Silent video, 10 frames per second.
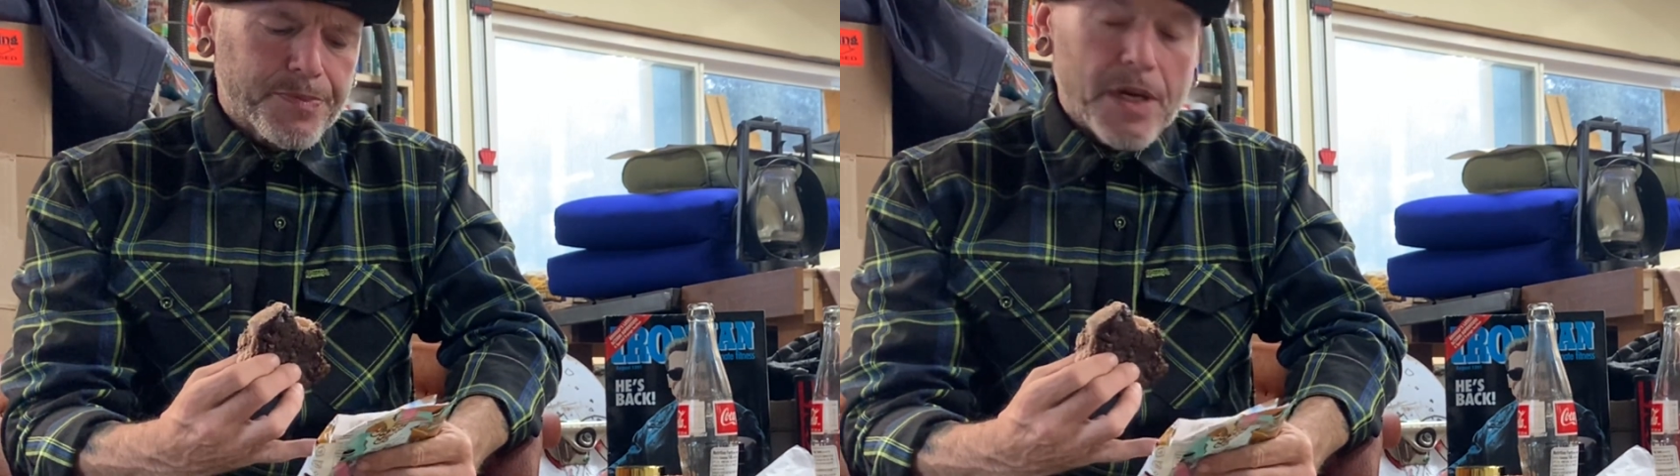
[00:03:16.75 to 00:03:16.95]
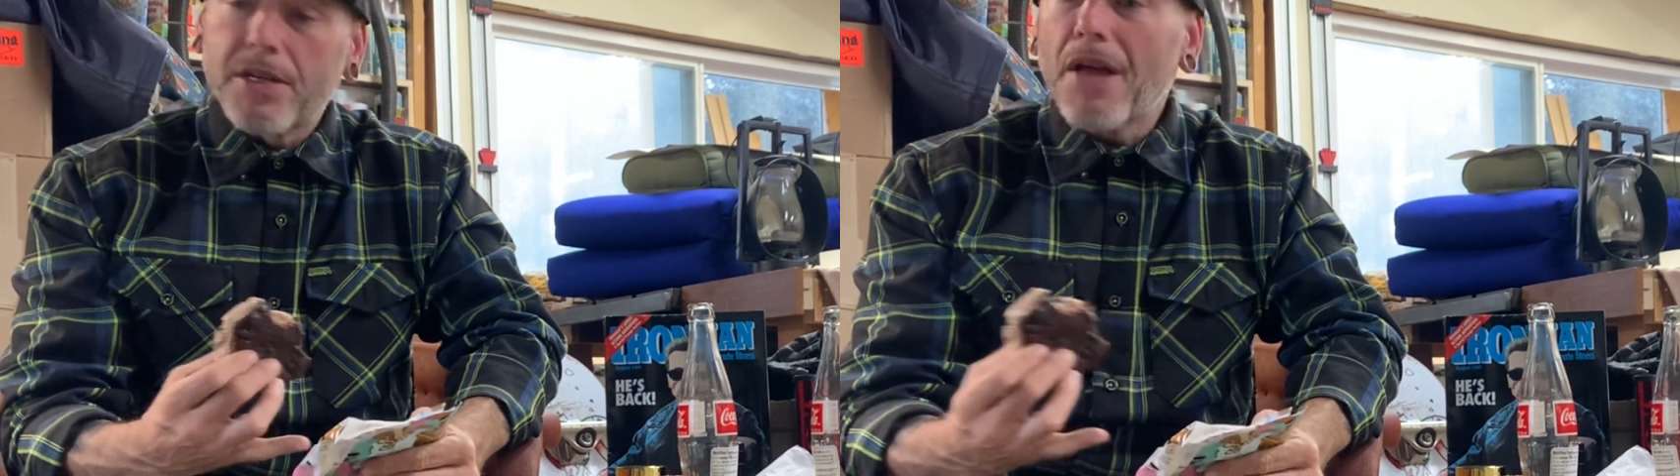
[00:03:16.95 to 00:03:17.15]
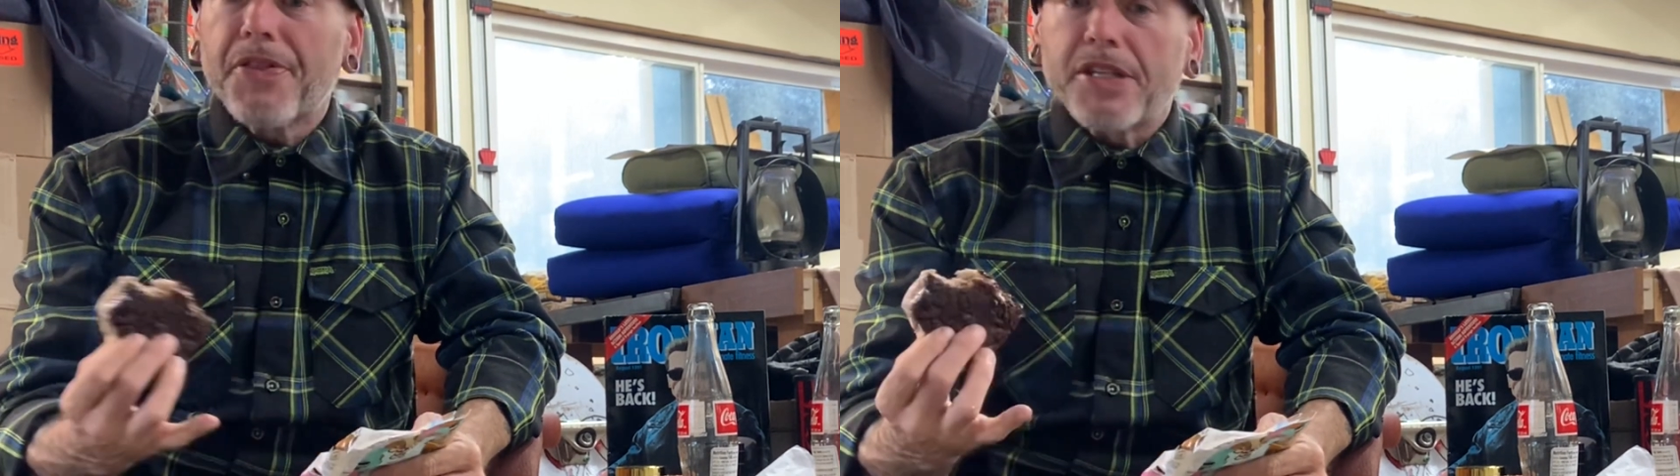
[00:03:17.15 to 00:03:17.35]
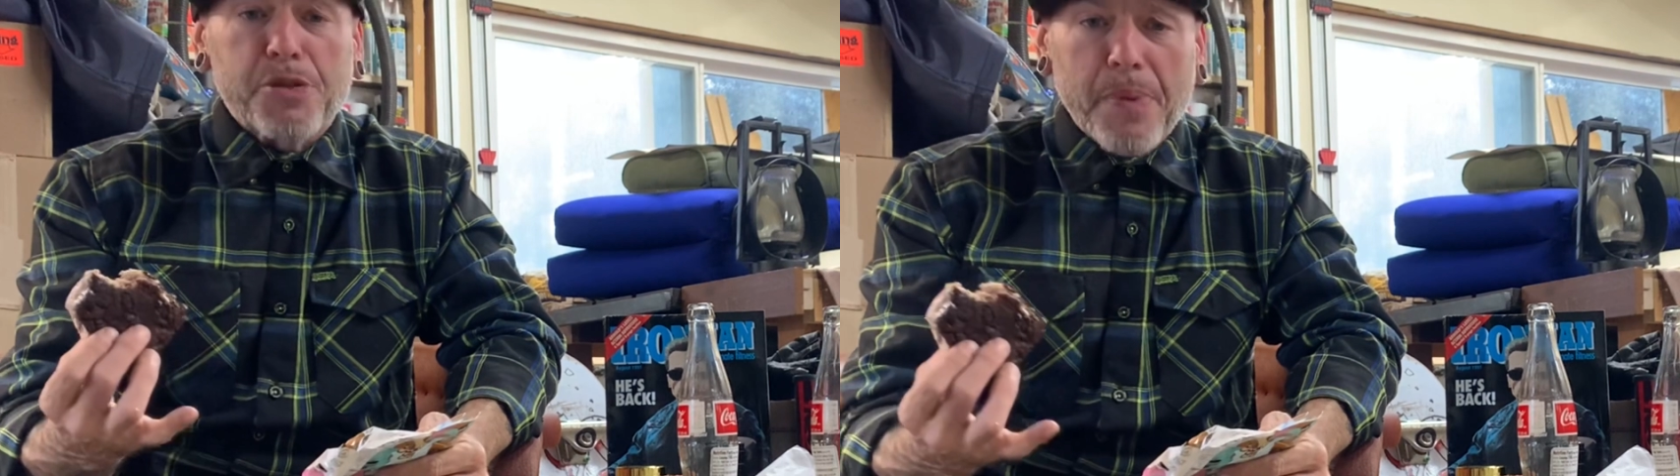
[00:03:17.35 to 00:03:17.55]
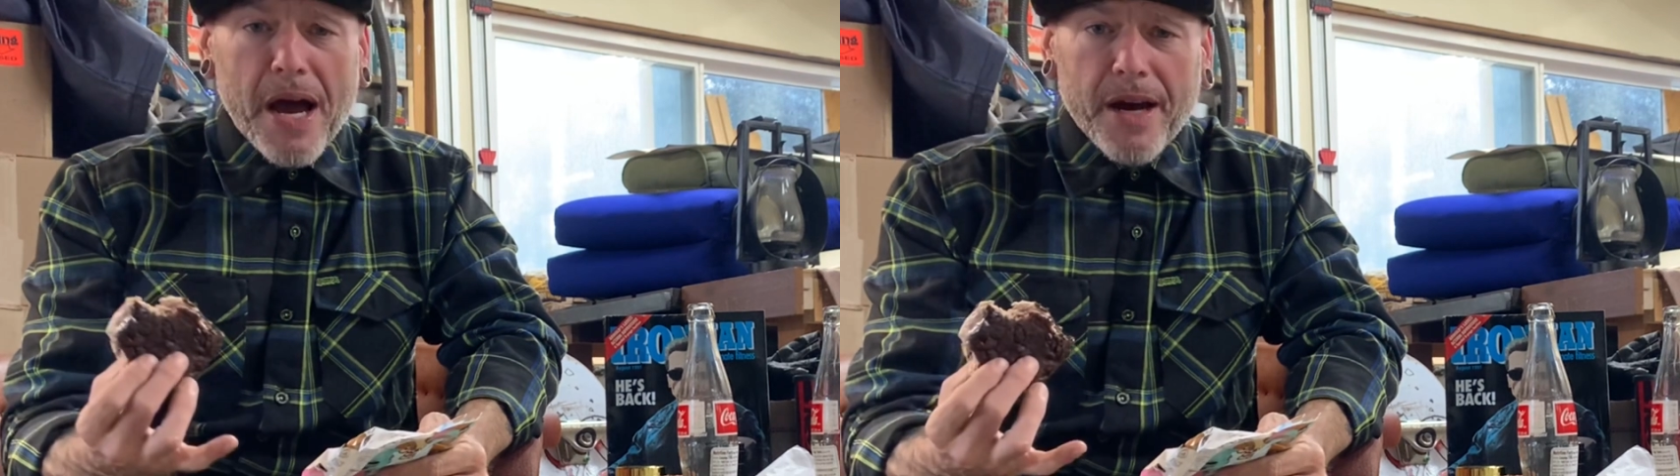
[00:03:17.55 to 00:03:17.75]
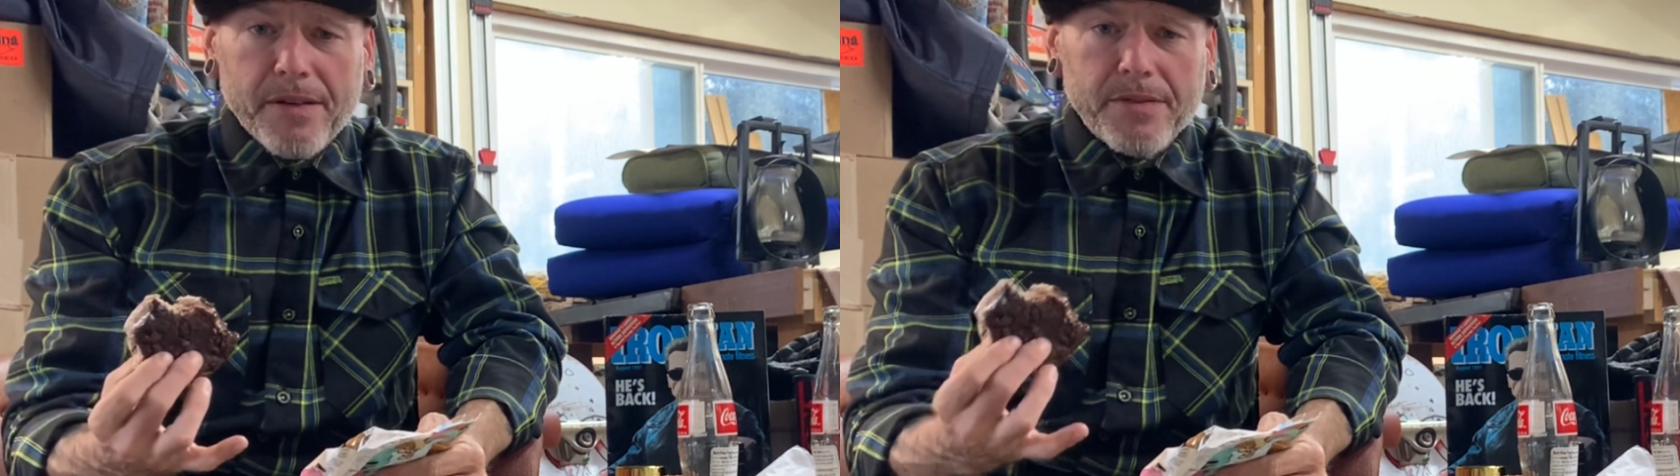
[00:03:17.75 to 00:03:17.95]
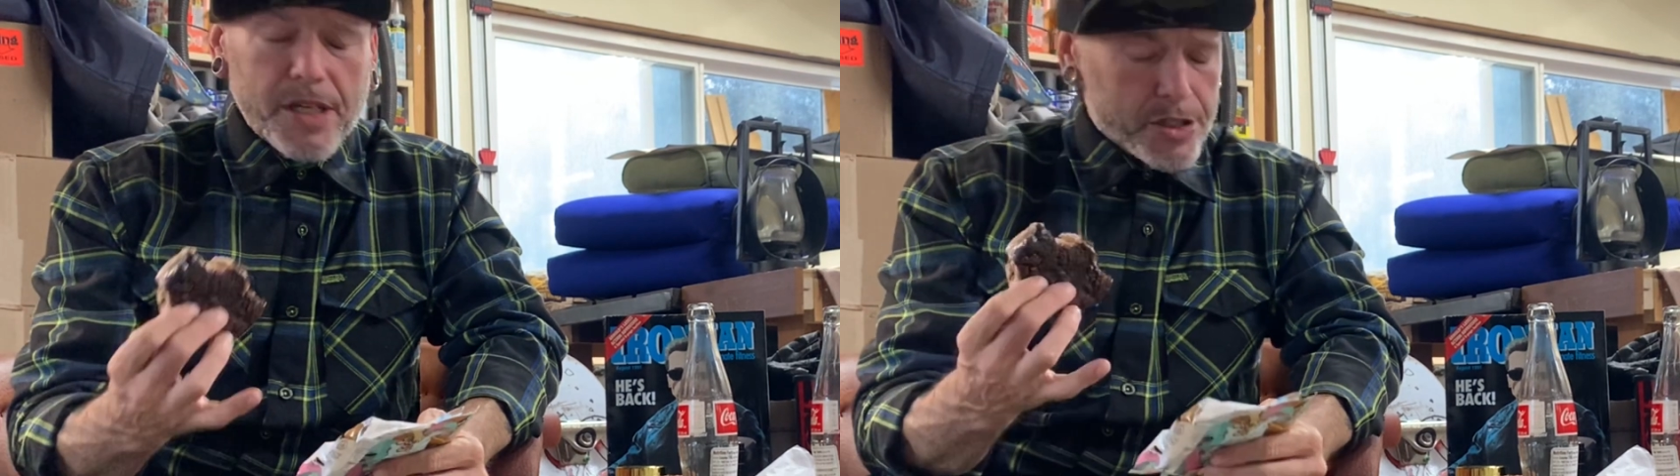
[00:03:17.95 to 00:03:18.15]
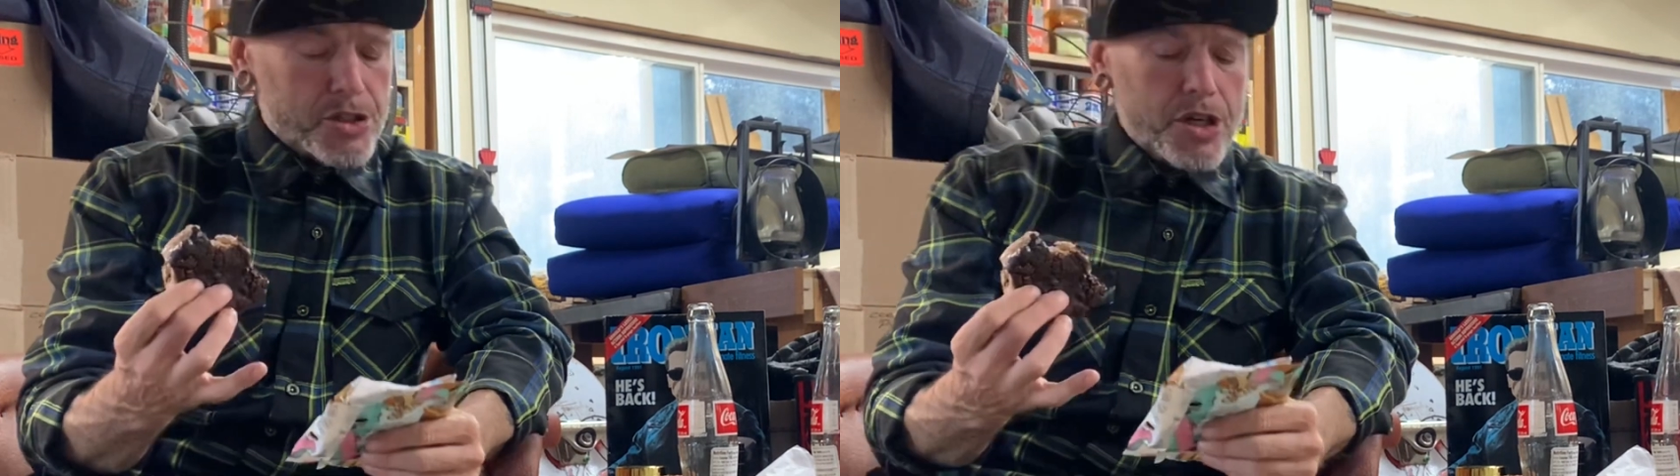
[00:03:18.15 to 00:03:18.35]
Not that it's bad.
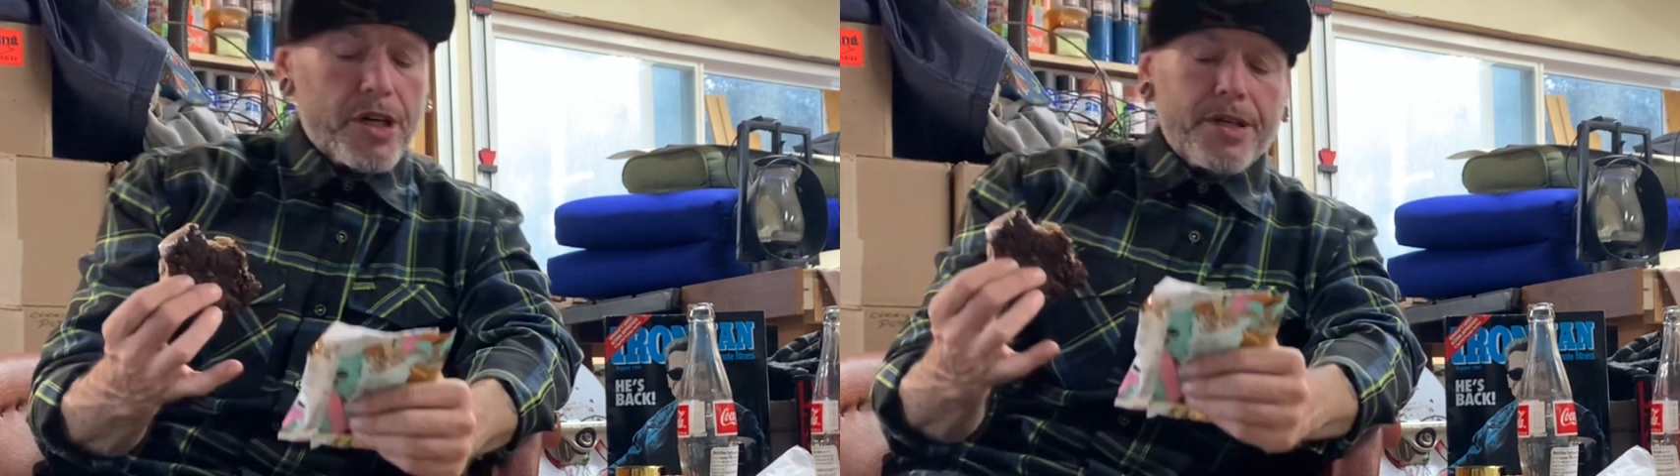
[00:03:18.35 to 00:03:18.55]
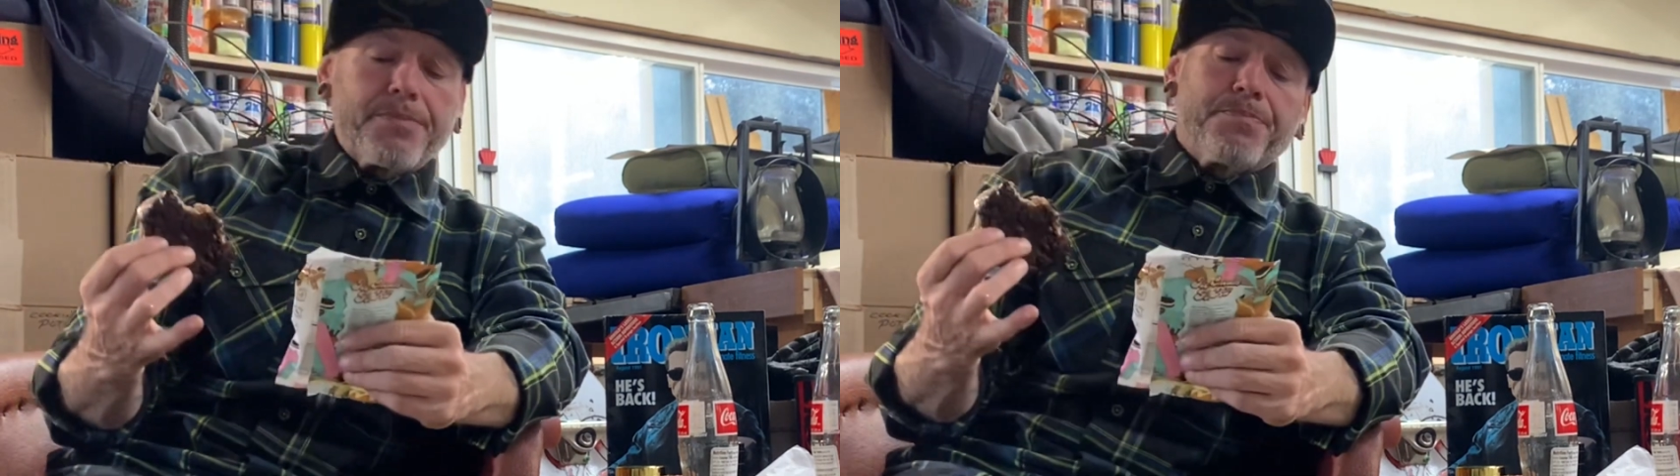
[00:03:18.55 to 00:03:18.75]
It's good.